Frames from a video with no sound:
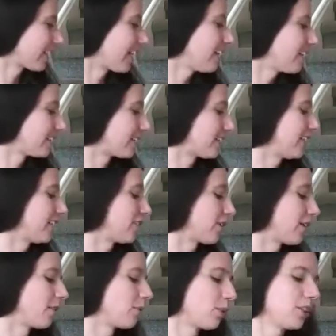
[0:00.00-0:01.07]
again, is
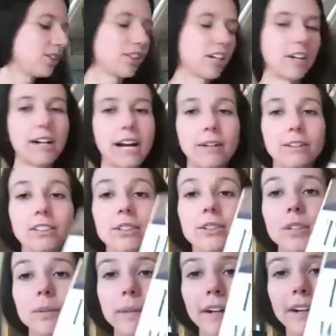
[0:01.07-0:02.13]
Theodore and Woodrow, How
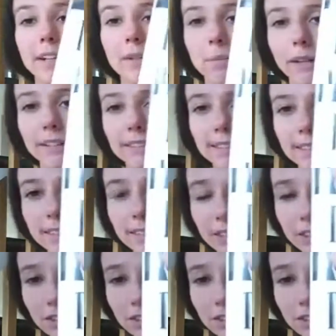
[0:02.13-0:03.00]
Two American Presidents